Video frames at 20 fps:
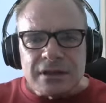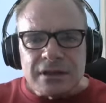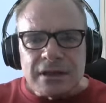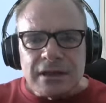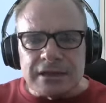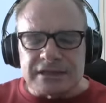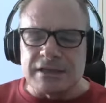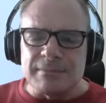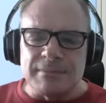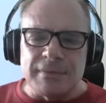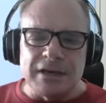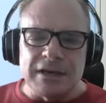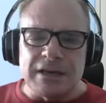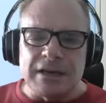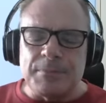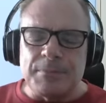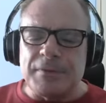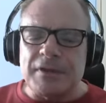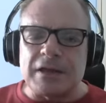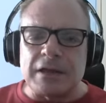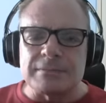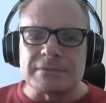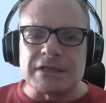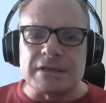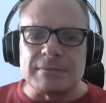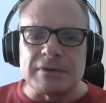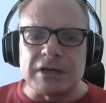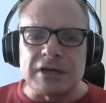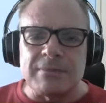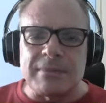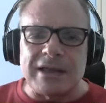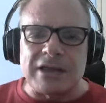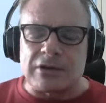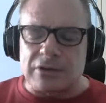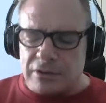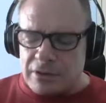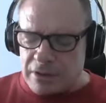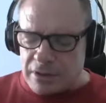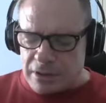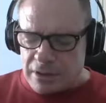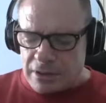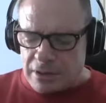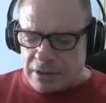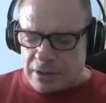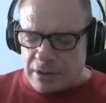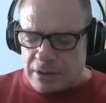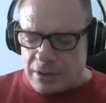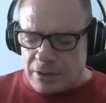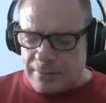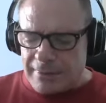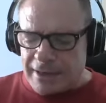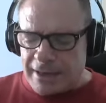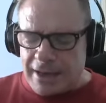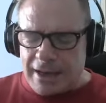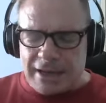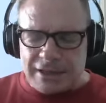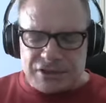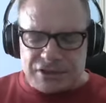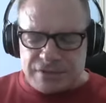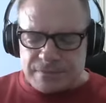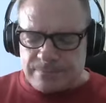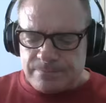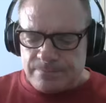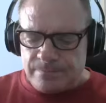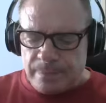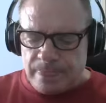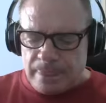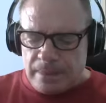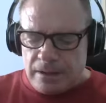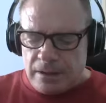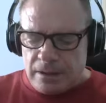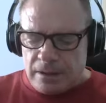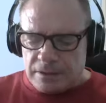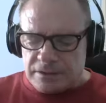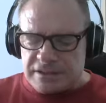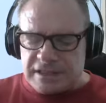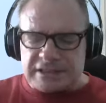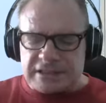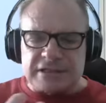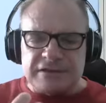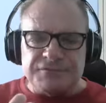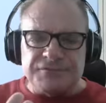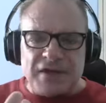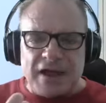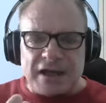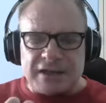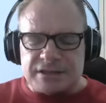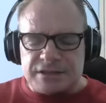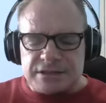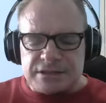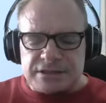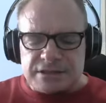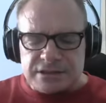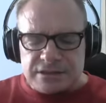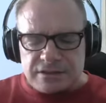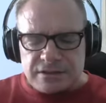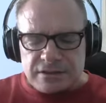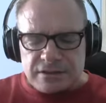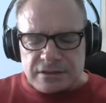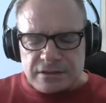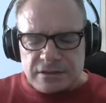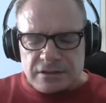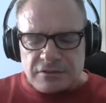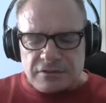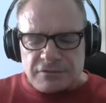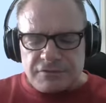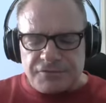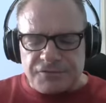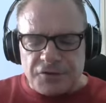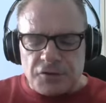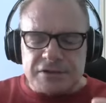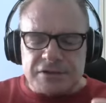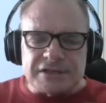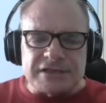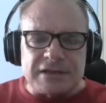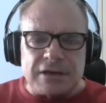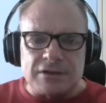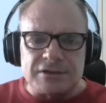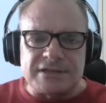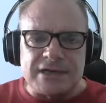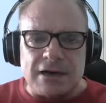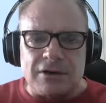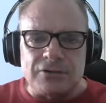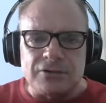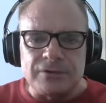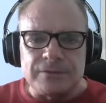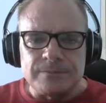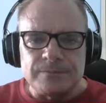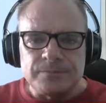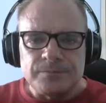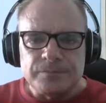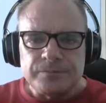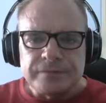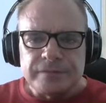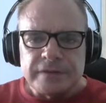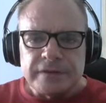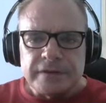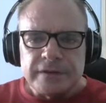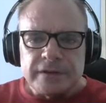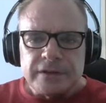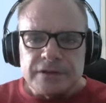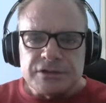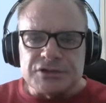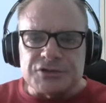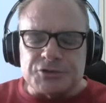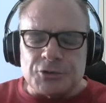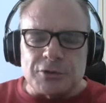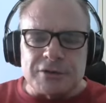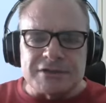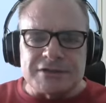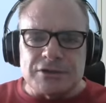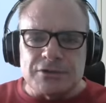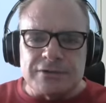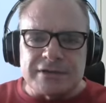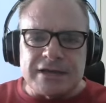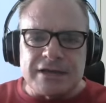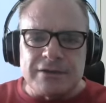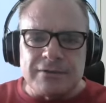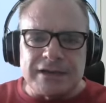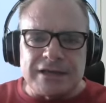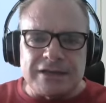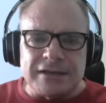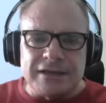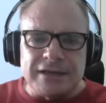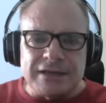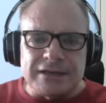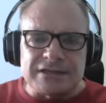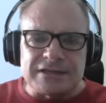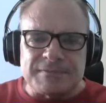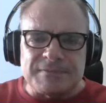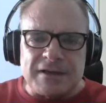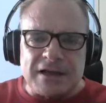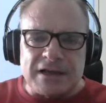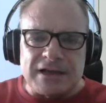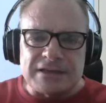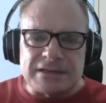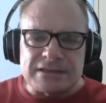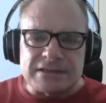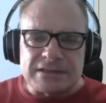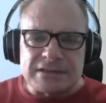It's a money. It becomes a moneymaker. Oh my gosh! Disinfectants, food sells out. Stores don't carry cleaning supplies.